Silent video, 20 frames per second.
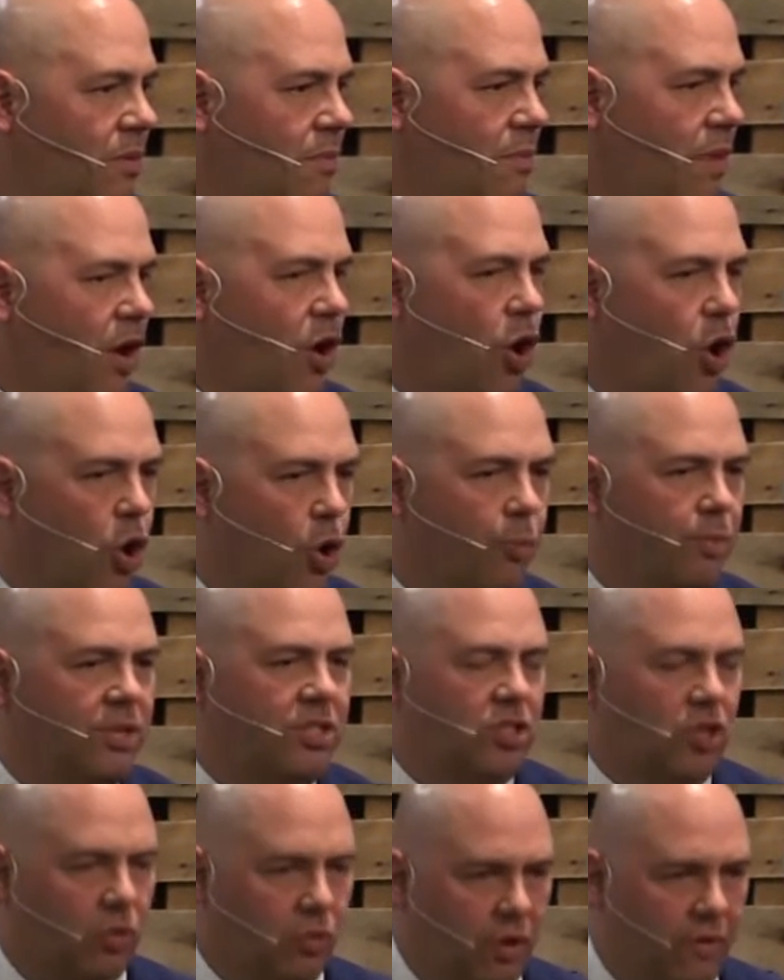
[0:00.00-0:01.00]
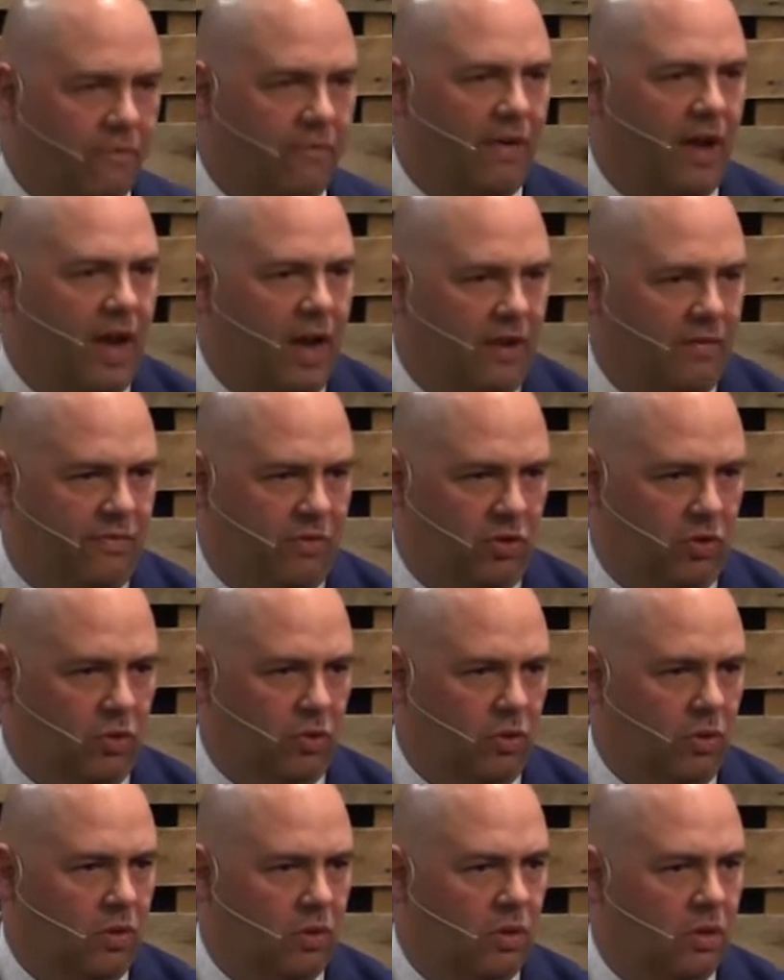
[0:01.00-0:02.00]
My hope is to revive you.
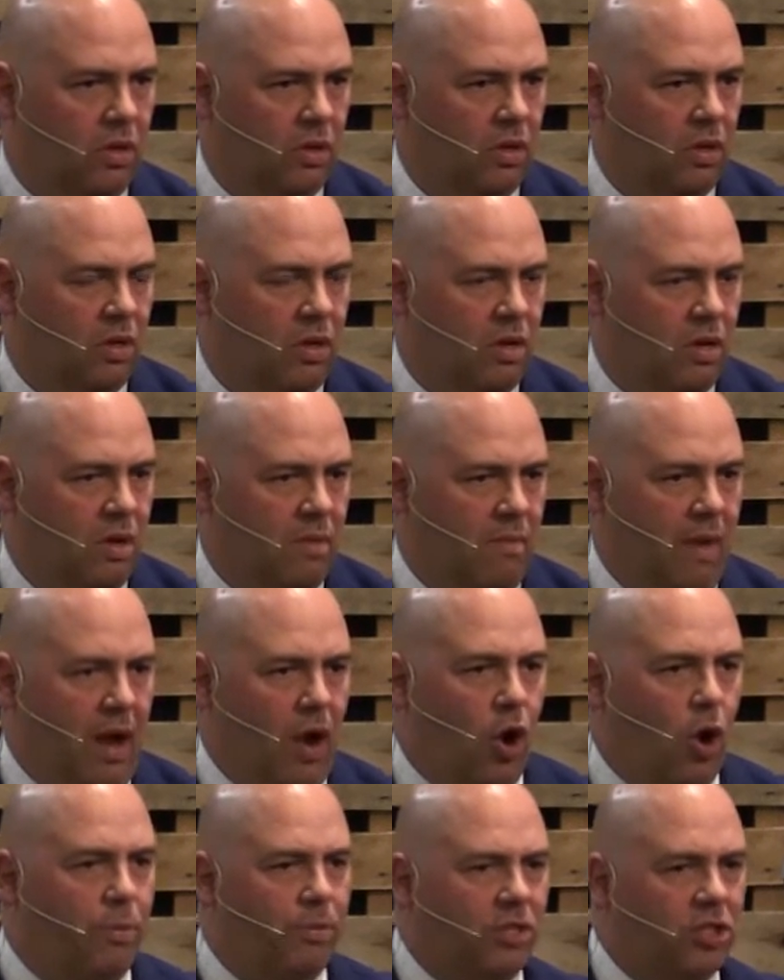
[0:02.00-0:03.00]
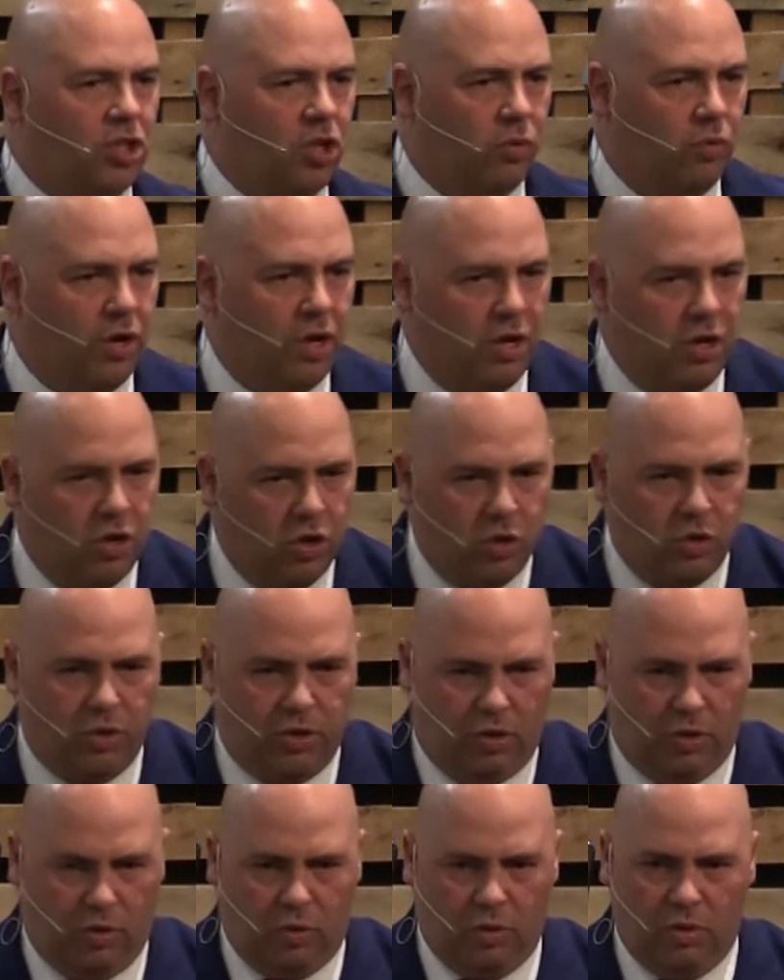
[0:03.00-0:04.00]
My hope is to renew
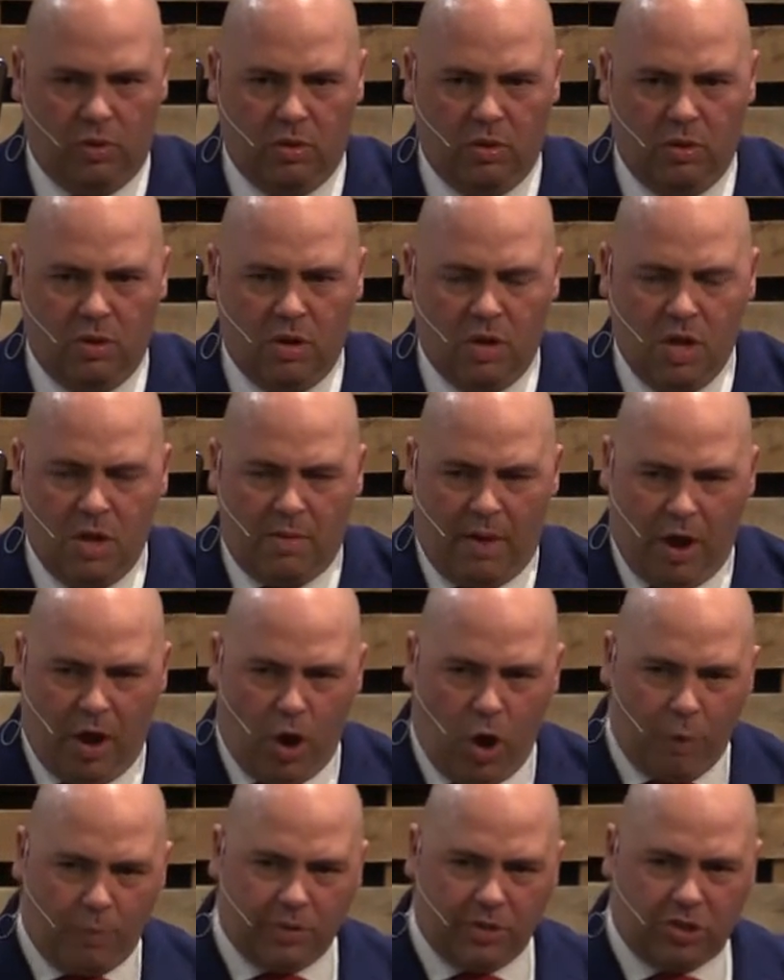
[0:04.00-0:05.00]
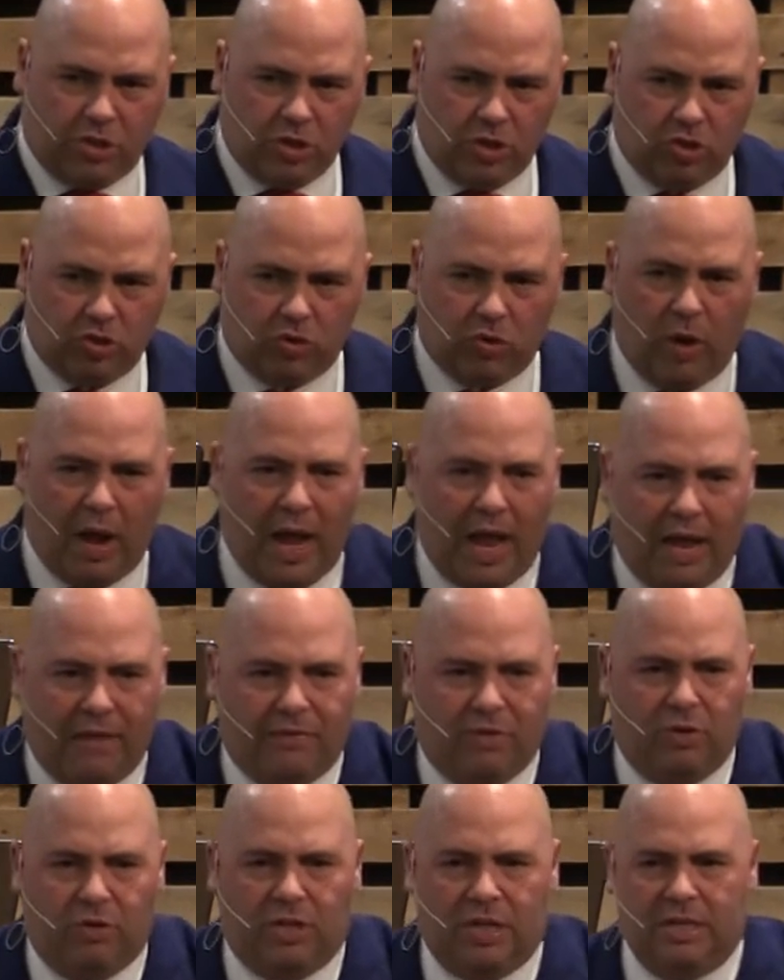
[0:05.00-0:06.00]
you. My hope is to
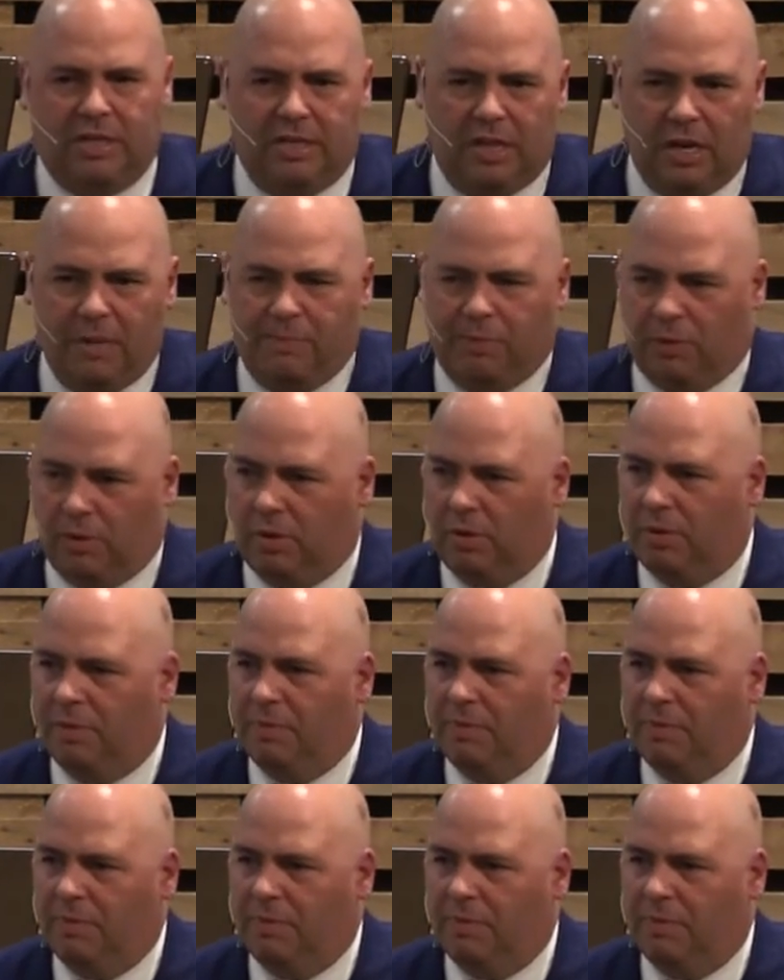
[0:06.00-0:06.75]
drive you to deeper.